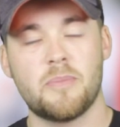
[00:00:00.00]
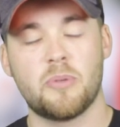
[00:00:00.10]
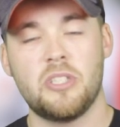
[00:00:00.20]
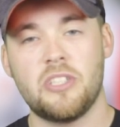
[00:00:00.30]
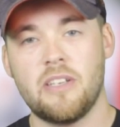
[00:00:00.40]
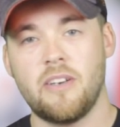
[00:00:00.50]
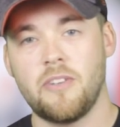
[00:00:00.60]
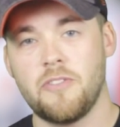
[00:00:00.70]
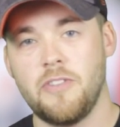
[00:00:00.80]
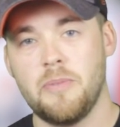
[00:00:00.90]
I appreciate
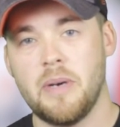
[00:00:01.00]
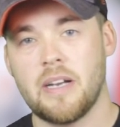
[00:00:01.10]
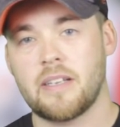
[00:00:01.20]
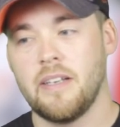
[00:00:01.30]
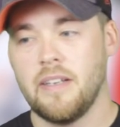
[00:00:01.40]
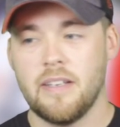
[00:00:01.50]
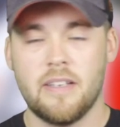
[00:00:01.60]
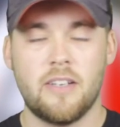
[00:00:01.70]
all the feedback, uh,